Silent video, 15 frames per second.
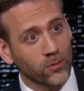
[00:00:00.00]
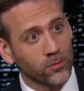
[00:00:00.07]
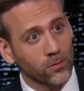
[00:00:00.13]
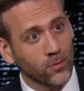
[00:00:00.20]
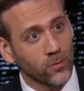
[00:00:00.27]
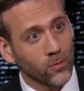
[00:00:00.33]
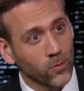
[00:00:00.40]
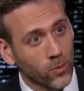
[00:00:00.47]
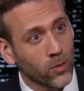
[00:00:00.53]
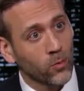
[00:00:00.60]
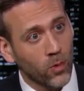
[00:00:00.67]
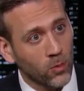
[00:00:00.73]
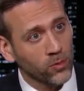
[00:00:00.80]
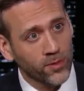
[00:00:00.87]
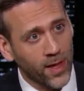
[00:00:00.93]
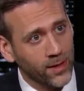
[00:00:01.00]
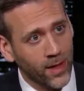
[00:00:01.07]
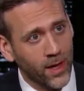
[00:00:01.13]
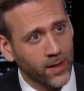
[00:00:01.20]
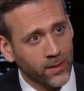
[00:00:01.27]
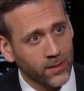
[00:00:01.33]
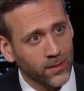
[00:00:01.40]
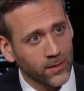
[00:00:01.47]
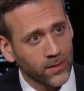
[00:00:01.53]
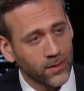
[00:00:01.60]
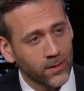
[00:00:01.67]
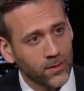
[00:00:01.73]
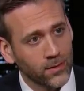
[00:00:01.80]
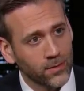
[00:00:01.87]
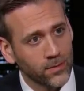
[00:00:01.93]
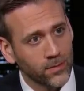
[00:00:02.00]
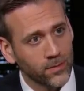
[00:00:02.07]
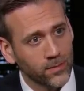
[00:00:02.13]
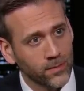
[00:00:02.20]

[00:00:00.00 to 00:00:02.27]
Very true. What, what was that like? It was hard.